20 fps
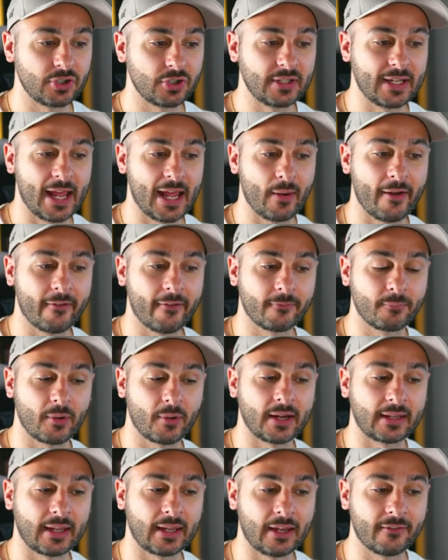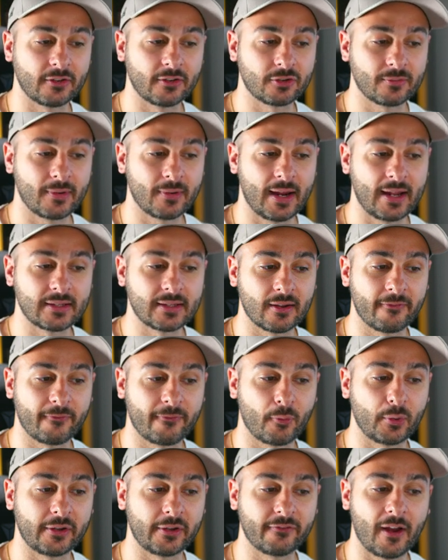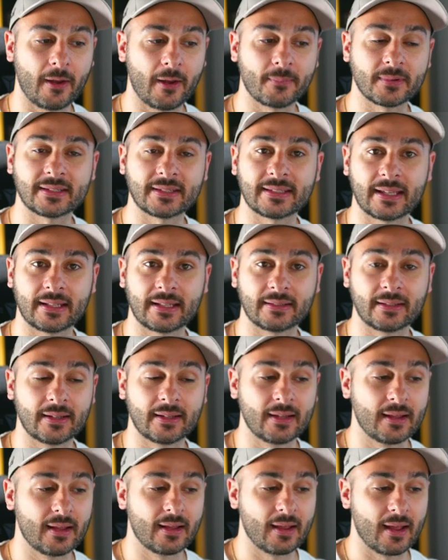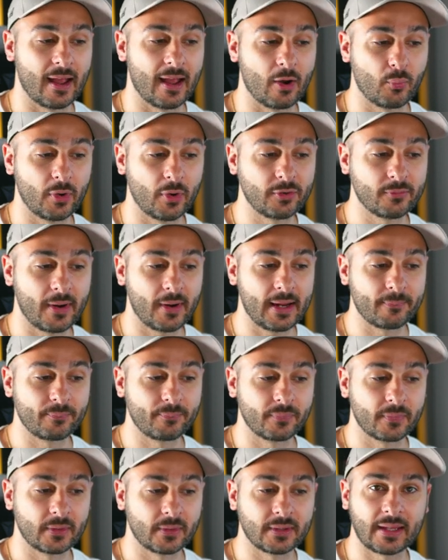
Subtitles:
You now have break-even trades, a 45% win rate,